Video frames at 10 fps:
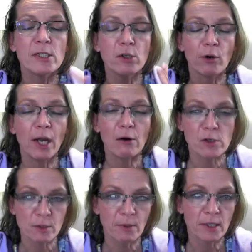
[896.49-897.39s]
So
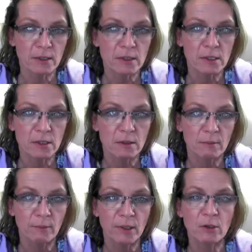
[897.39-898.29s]
please don't outsmart
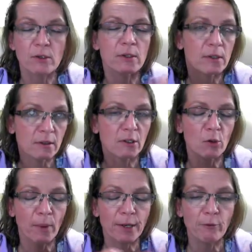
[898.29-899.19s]
the system,
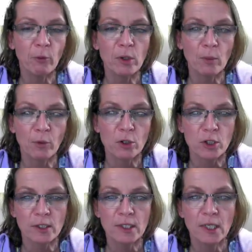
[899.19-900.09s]
because you might
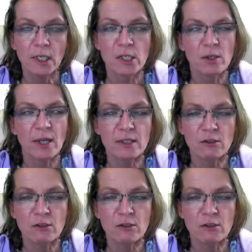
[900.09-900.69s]
ruin your project.